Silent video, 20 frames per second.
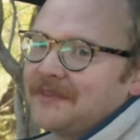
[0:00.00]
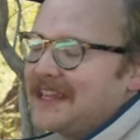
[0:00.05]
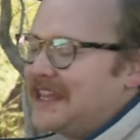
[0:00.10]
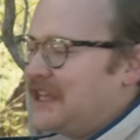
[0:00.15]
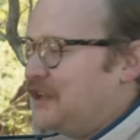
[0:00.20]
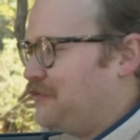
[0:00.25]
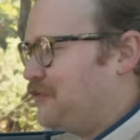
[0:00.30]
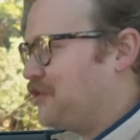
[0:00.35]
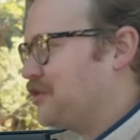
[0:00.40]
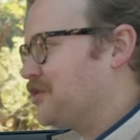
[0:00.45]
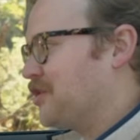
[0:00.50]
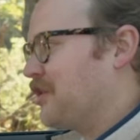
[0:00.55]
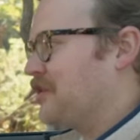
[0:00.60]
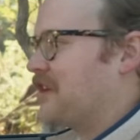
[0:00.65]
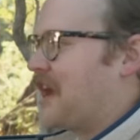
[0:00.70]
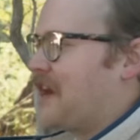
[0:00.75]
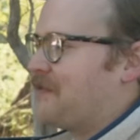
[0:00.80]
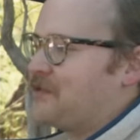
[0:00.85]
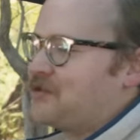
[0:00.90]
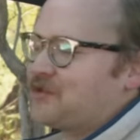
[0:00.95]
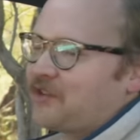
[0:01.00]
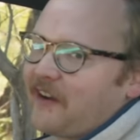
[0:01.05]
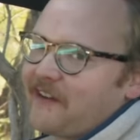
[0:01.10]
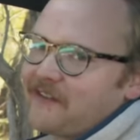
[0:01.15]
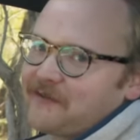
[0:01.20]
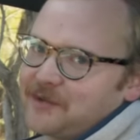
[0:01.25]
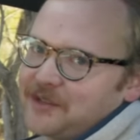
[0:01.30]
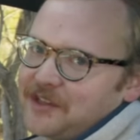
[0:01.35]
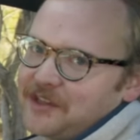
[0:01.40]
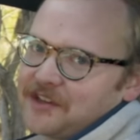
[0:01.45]
if you don't have a
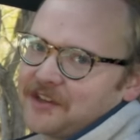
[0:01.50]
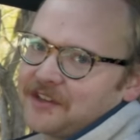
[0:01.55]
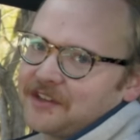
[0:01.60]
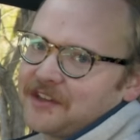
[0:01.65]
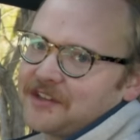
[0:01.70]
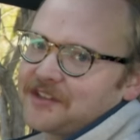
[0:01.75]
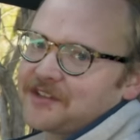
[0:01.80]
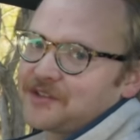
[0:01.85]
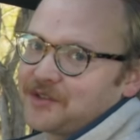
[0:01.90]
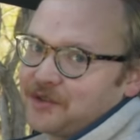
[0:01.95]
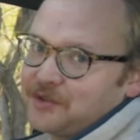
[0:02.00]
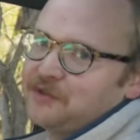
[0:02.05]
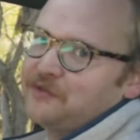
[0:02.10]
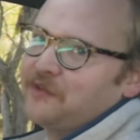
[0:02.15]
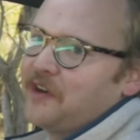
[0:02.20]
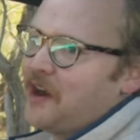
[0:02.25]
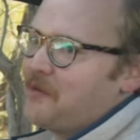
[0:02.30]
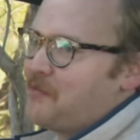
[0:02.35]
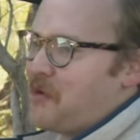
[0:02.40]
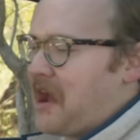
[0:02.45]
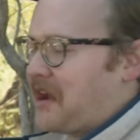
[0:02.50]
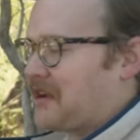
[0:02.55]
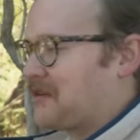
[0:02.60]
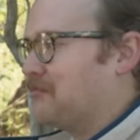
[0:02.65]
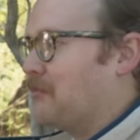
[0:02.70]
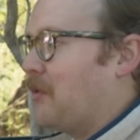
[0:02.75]
driving position that's too far back.